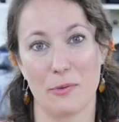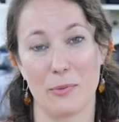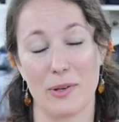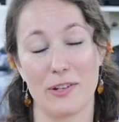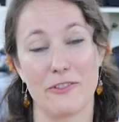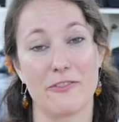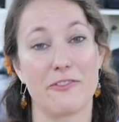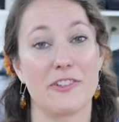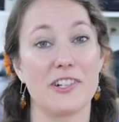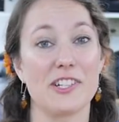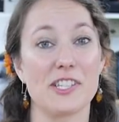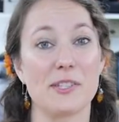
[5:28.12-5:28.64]

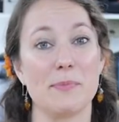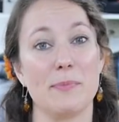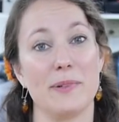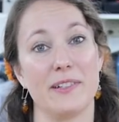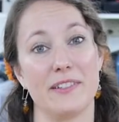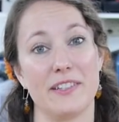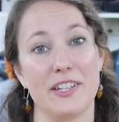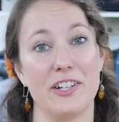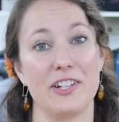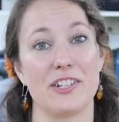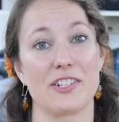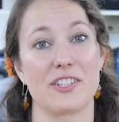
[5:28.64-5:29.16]
When first
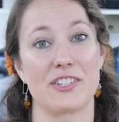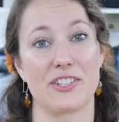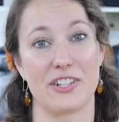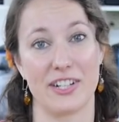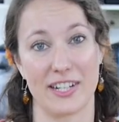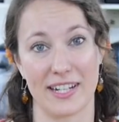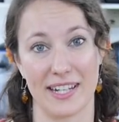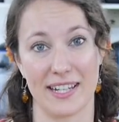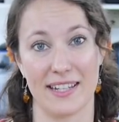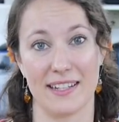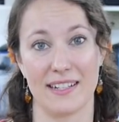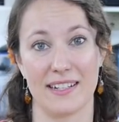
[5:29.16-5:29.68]
building your
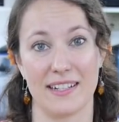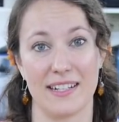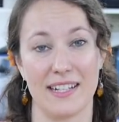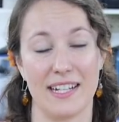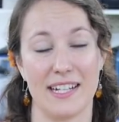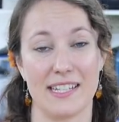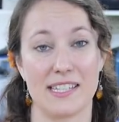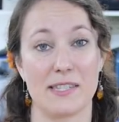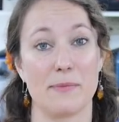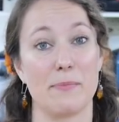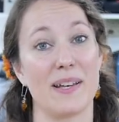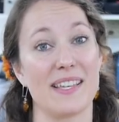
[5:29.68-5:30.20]
circuit,
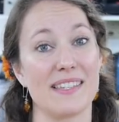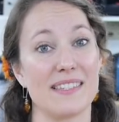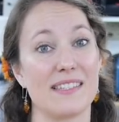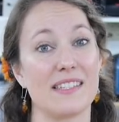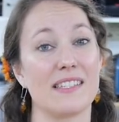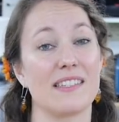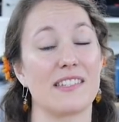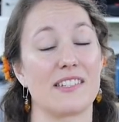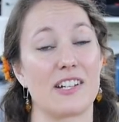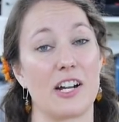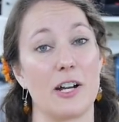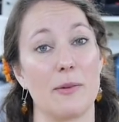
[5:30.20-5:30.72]
it's best
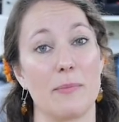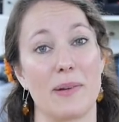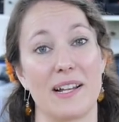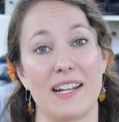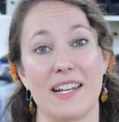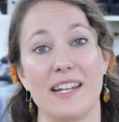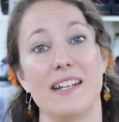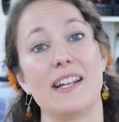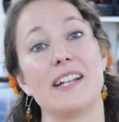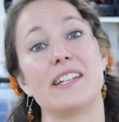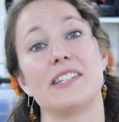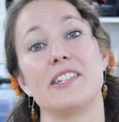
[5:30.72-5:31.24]
to start by
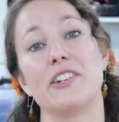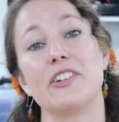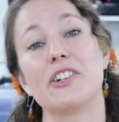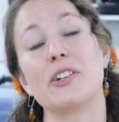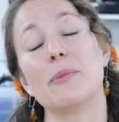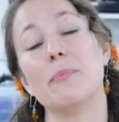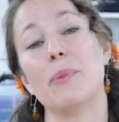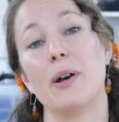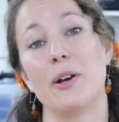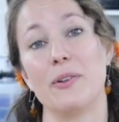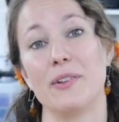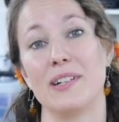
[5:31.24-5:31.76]
connecting your
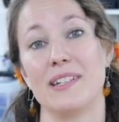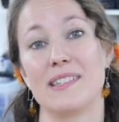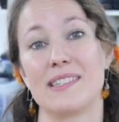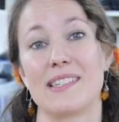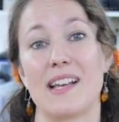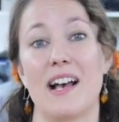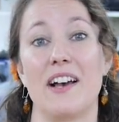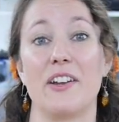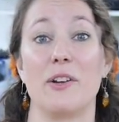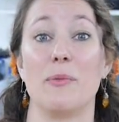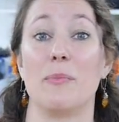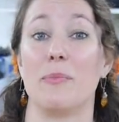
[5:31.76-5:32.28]
components
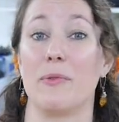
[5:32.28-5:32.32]
on a